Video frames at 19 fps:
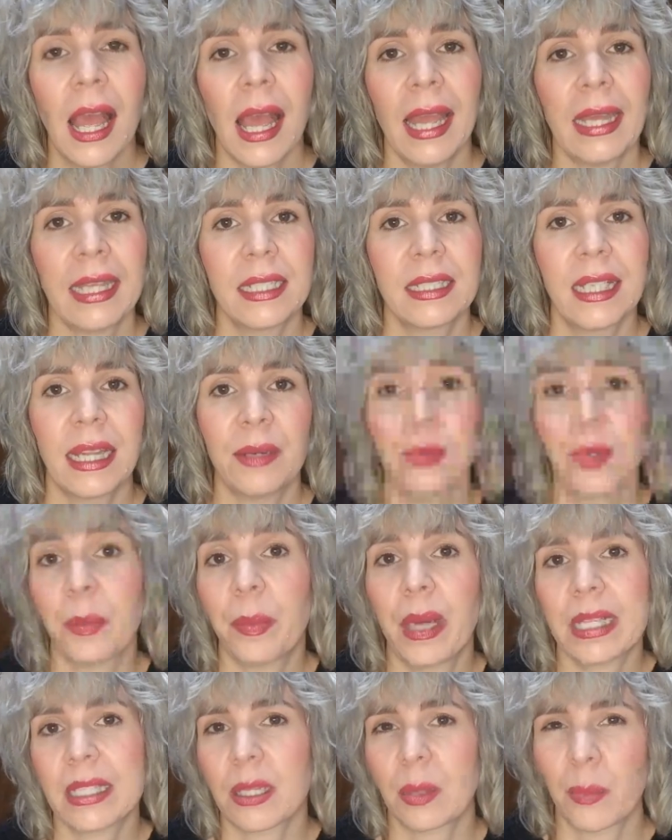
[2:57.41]
and then we
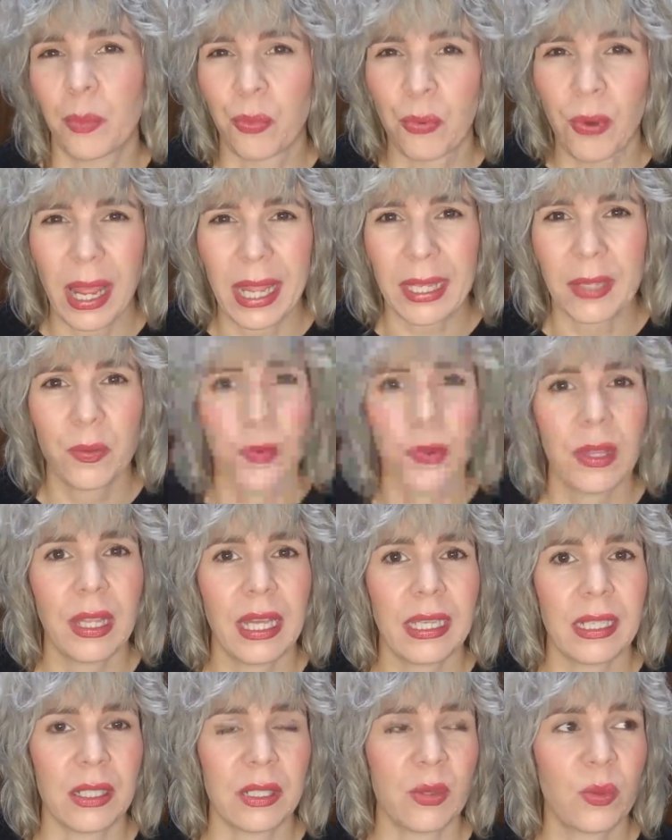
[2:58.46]
buy some bread with
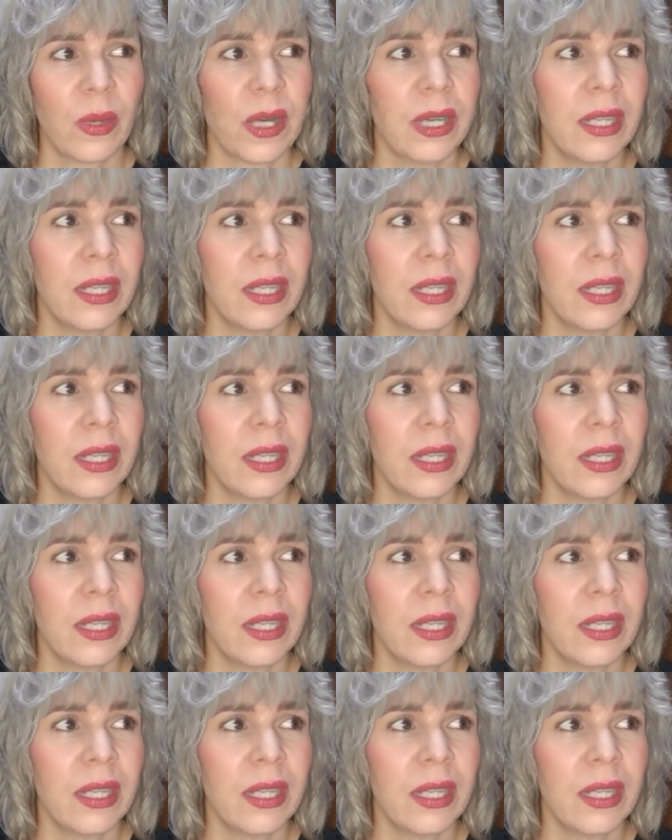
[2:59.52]
that as